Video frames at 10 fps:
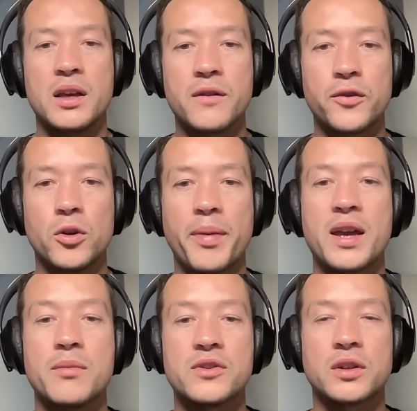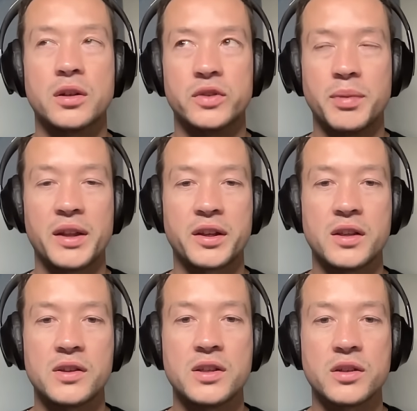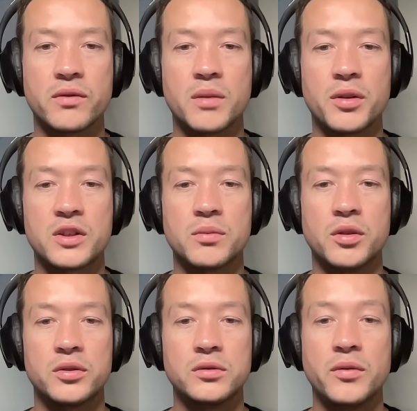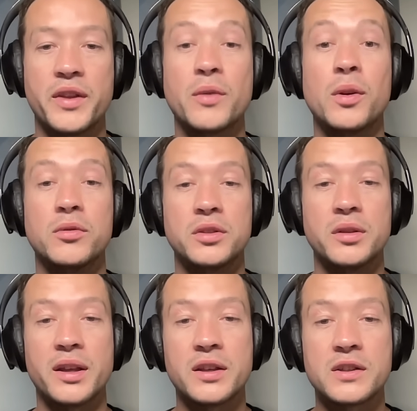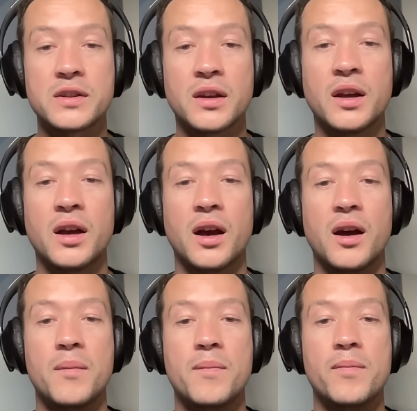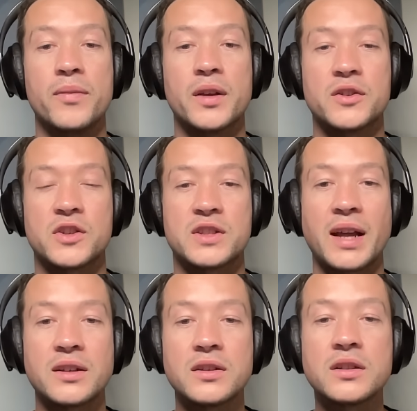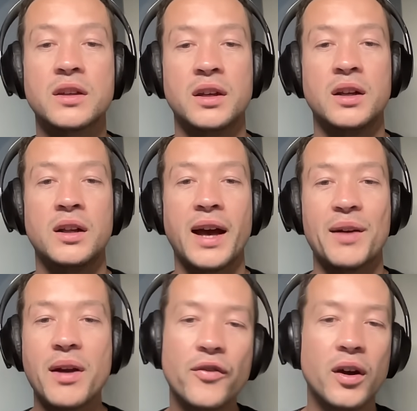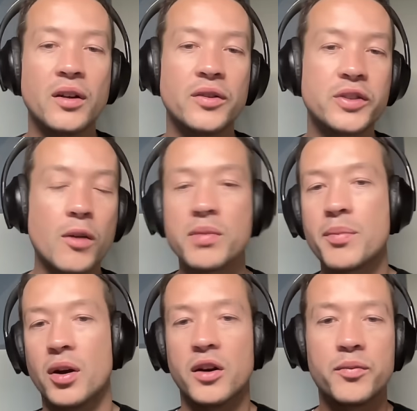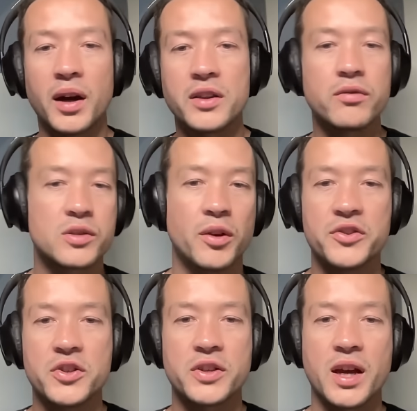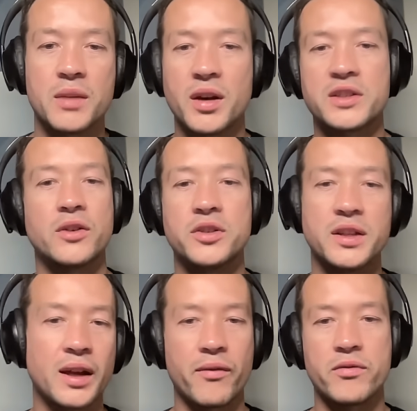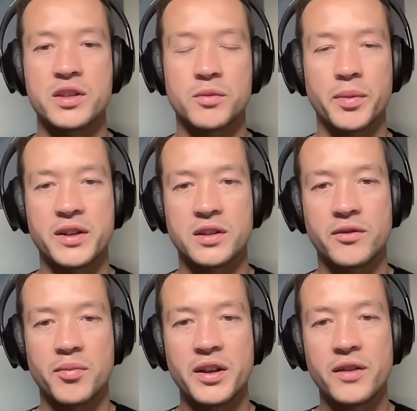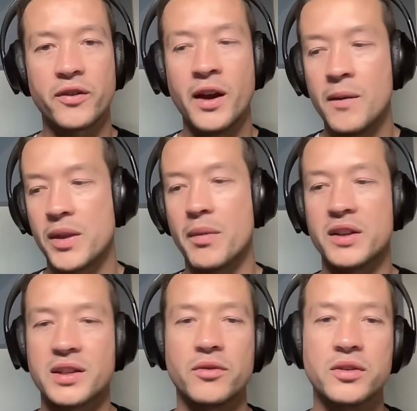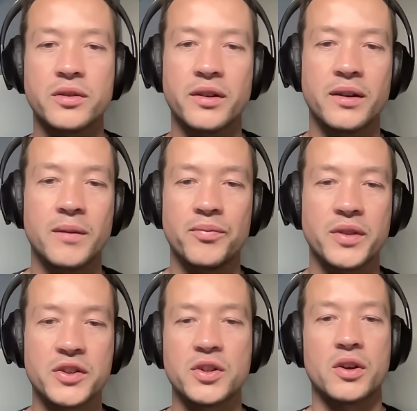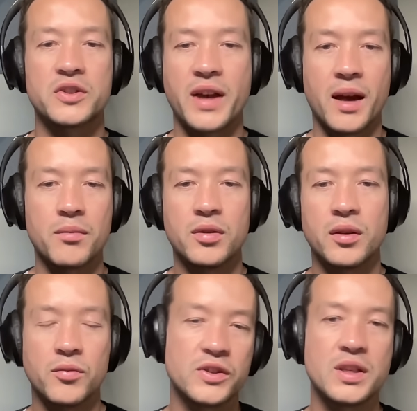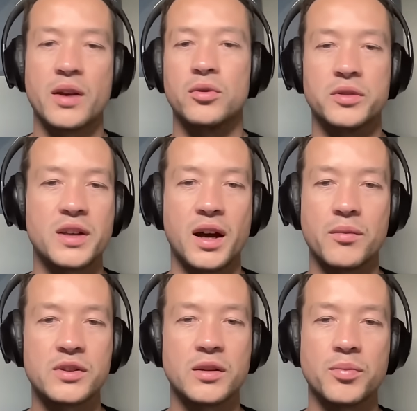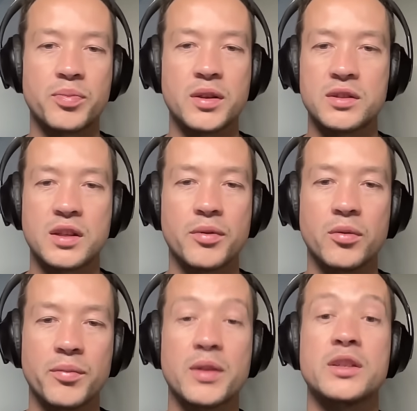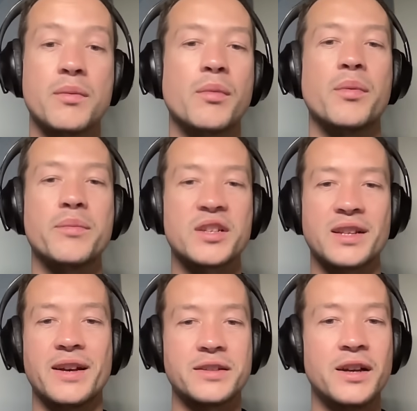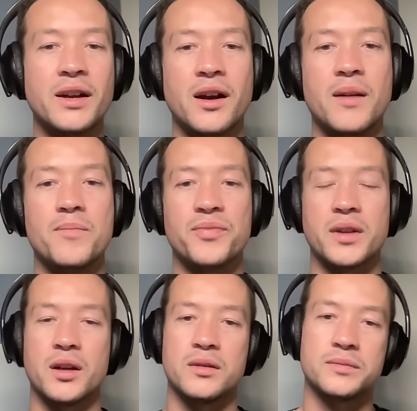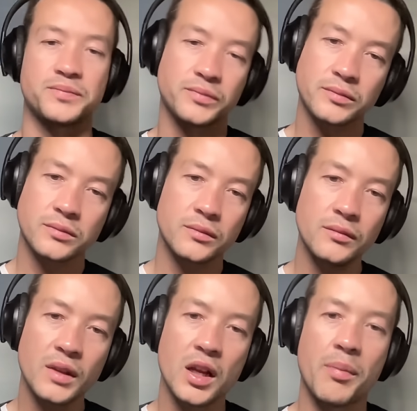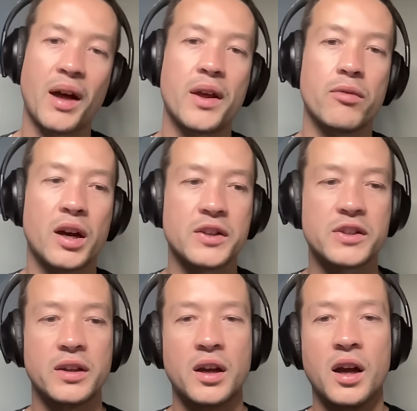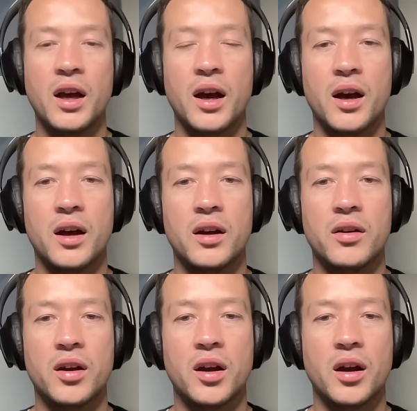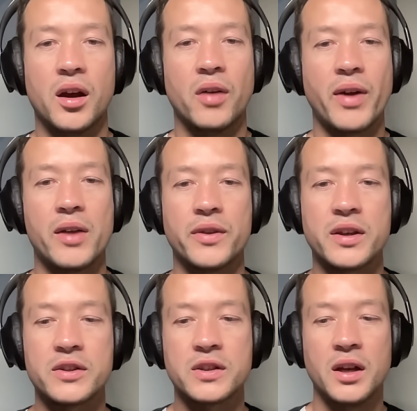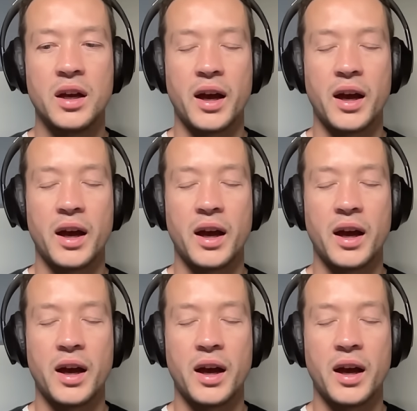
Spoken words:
If your payments are covered by the contingent reimbursement model, they will do this as a standard. However, don't be put off by the responses you get. They might tell you didn't have a reasonable basis for belief. They might tell you that it's not a scam. And we see that all the time. We see people be misled about their rights around this.